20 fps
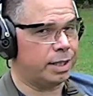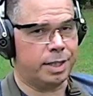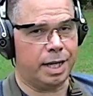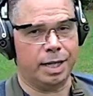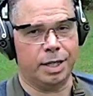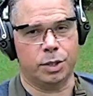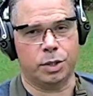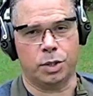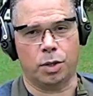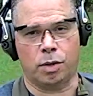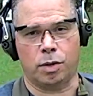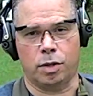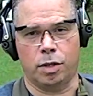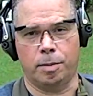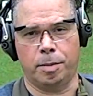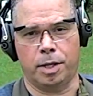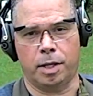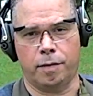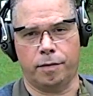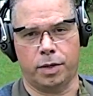10-inch circle in the
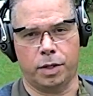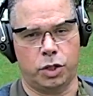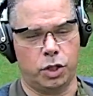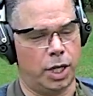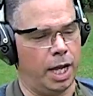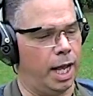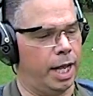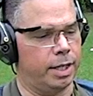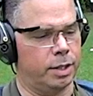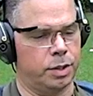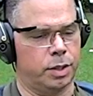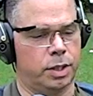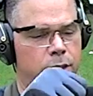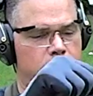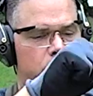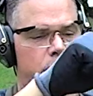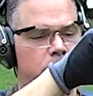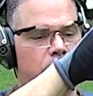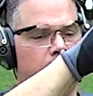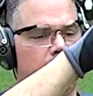middle of the chest is
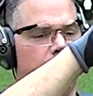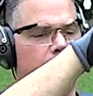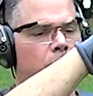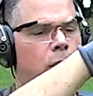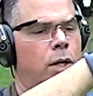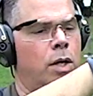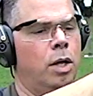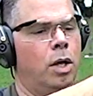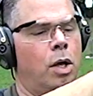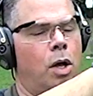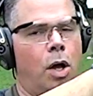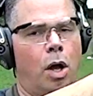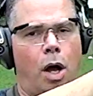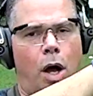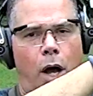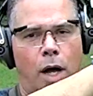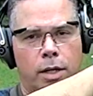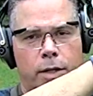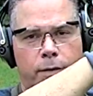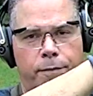sitting
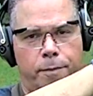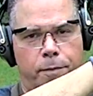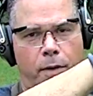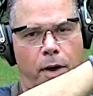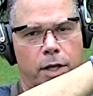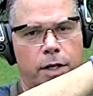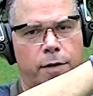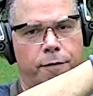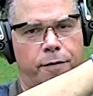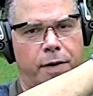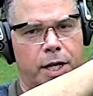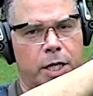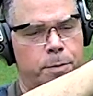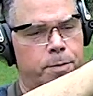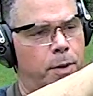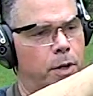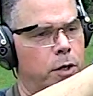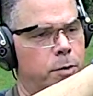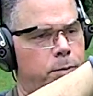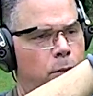on the fence
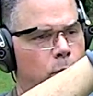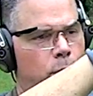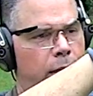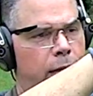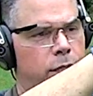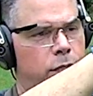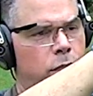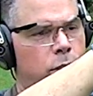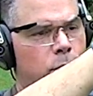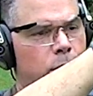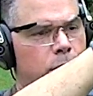post. But what I do